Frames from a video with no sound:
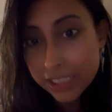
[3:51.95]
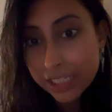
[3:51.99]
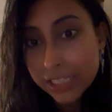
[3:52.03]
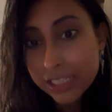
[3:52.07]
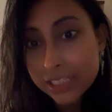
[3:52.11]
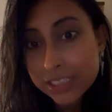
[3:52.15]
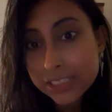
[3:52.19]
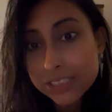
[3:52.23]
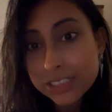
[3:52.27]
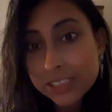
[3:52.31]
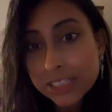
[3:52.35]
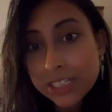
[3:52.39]

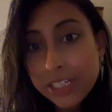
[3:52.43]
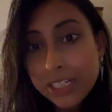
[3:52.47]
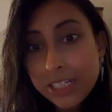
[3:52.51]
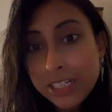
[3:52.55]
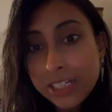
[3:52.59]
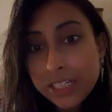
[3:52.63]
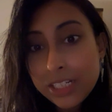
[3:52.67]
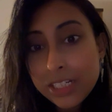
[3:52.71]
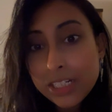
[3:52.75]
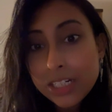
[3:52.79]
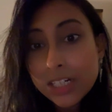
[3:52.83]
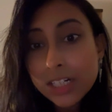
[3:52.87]
And
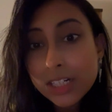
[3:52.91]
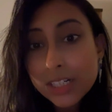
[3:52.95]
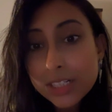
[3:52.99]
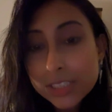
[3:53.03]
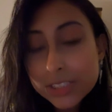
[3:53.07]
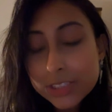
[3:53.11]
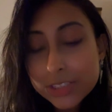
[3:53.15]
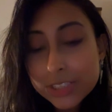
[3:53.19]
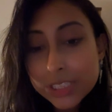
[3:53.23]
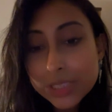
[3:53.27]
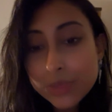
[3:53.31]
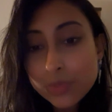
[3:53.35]
her
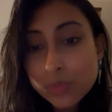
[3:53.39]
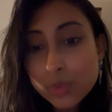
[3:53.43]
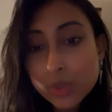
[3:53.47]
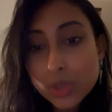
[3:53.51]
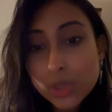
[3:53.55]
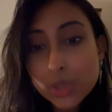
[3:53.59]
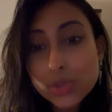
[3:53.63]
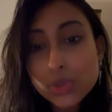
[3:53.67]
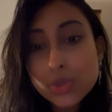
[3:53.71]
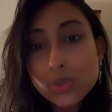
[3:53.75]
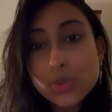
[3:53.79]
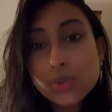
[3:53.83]
dream
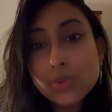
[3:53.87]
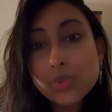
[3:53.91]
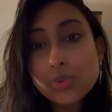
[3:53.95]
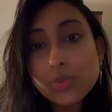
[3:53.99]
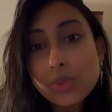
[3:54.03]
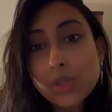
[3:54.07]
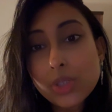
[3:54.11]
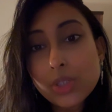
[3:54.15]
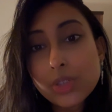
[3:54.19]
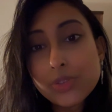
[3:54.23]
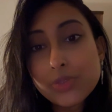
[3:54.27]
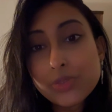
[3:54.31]
was to
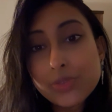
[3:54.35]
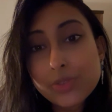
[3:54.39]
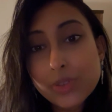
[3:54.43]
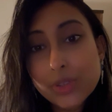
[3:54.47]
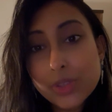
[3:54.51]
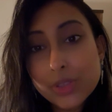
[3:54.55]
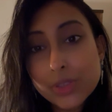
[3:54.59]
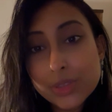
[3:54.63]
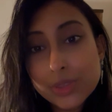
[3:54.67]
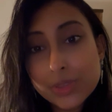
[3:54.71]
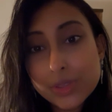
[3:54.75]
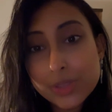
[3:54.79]
work
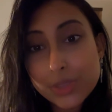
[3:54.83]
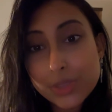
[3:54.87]
for